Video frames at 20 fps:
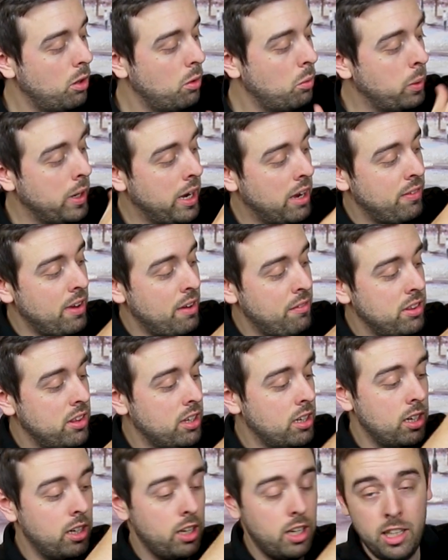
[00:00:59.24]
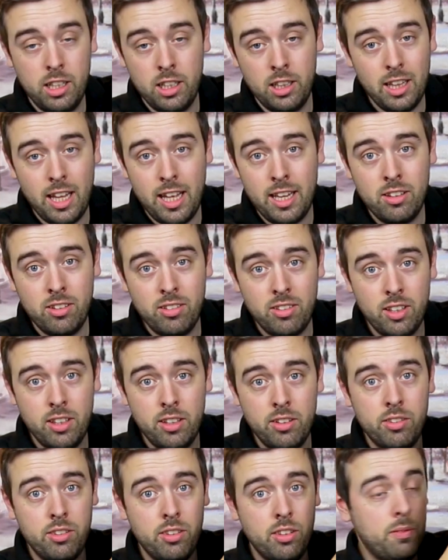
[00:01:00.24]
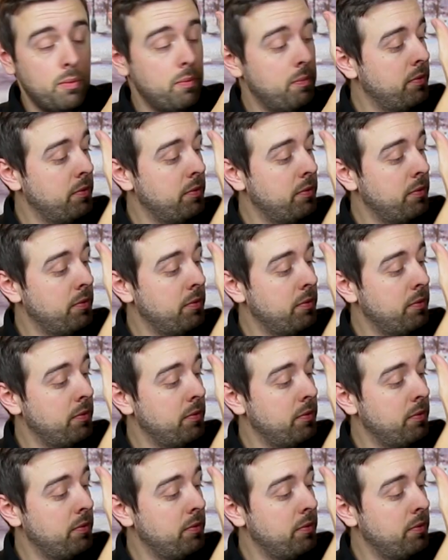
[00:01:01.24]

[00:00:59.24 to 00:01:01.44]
we have everything in here, the lenses,